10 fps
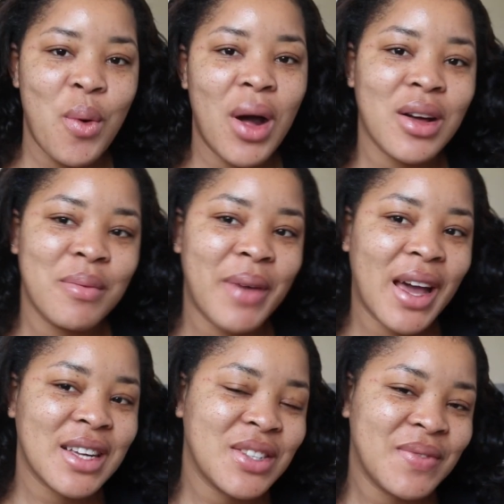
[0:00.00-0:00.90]
Welcome
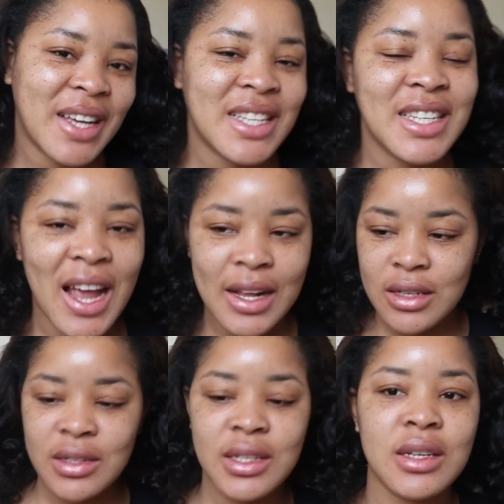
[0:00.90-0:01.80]
back to my
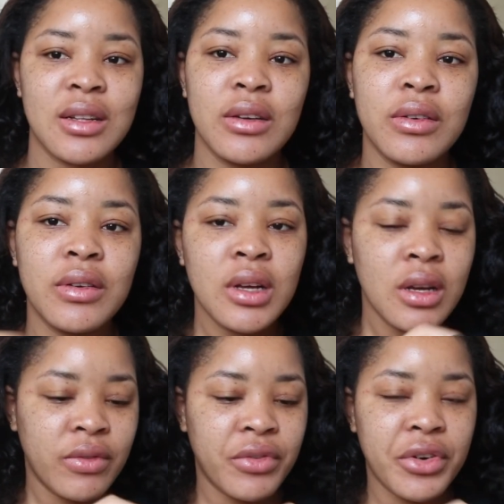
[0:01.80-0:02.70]
channel, to go
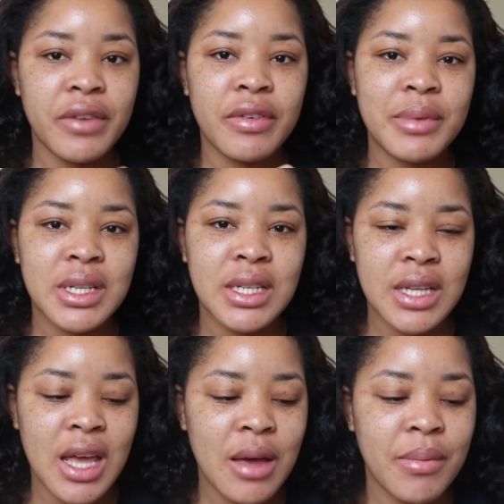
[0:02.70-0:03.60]
forever,
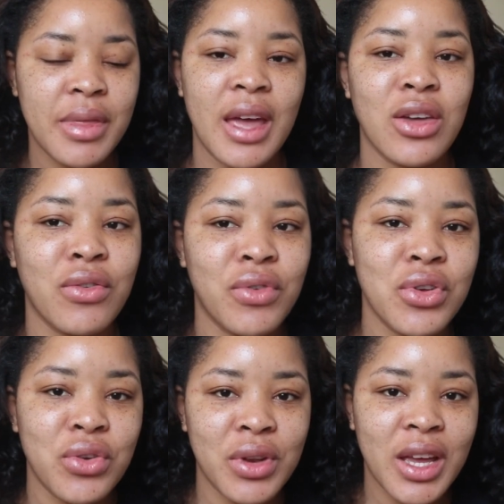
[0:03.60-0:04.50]
Mrs. M. Thank you
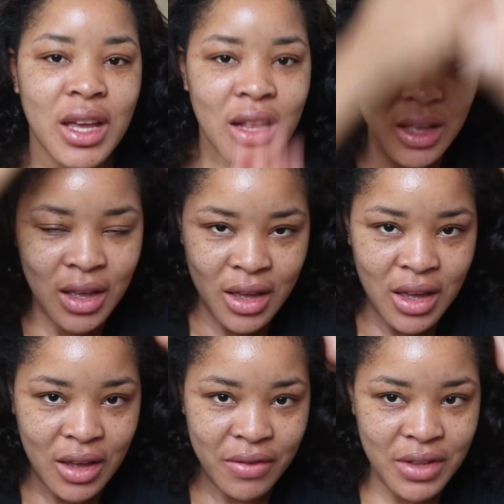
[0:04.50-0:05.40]
for tuning in.
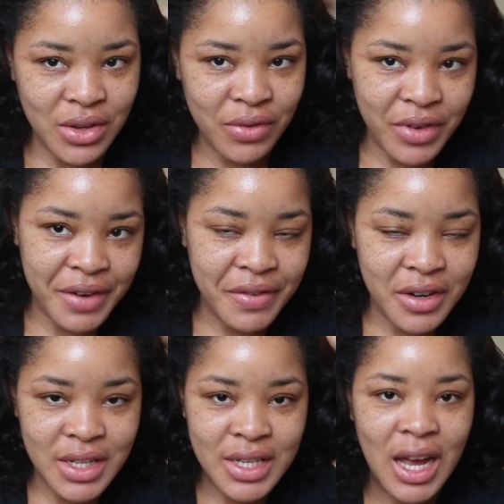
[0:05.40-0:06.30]
If it's your very
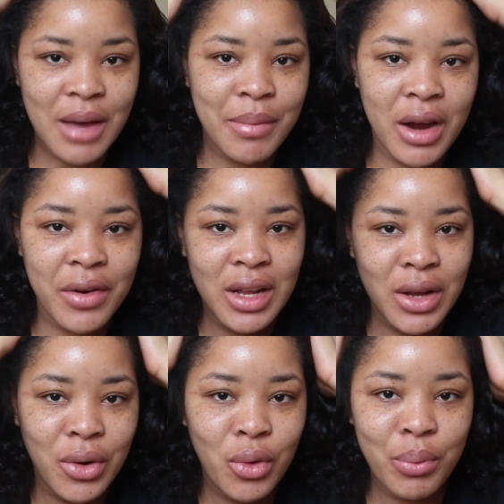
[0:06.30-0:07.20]
first time, I
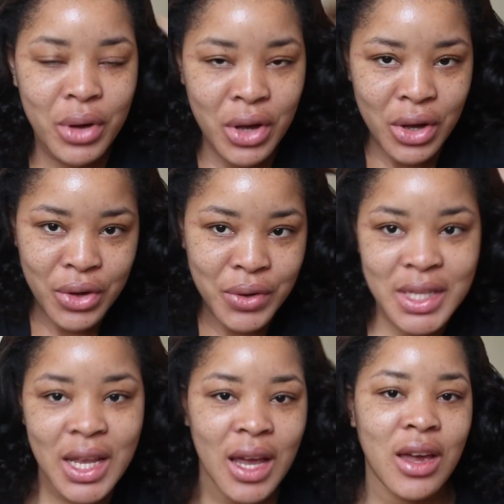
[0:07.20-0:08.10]
really hope
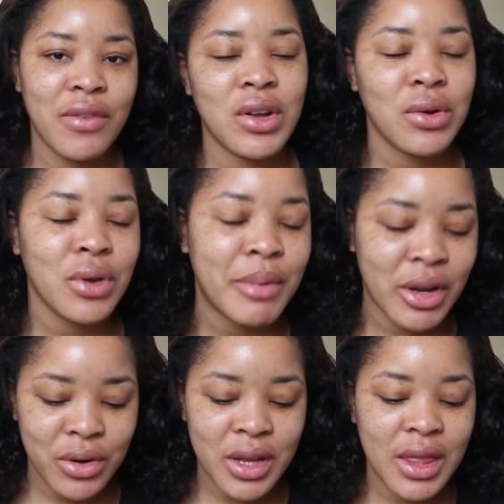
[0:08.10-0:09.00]
you stay. If you're an oldie
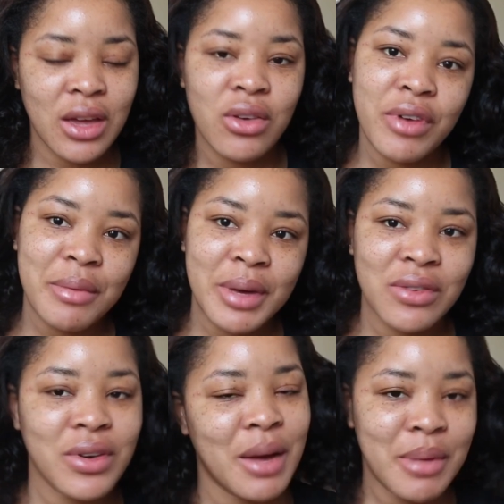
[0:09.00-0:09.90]
but a goodie, thank you very
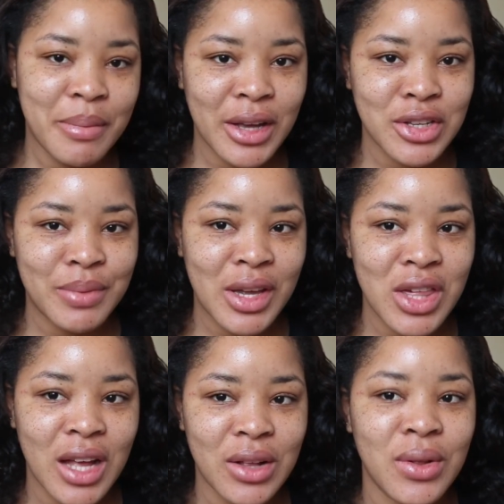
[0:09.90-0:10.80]
much for coming back to my
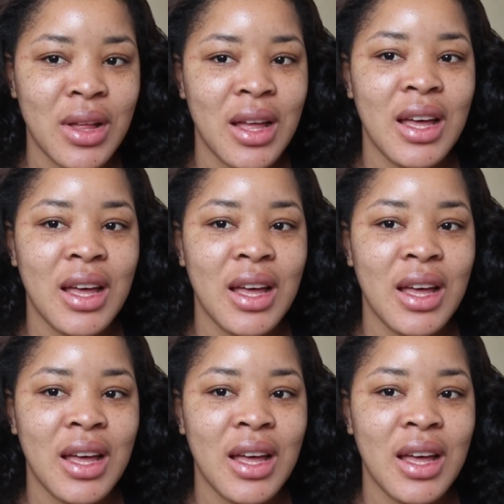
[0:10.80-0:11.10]
channel.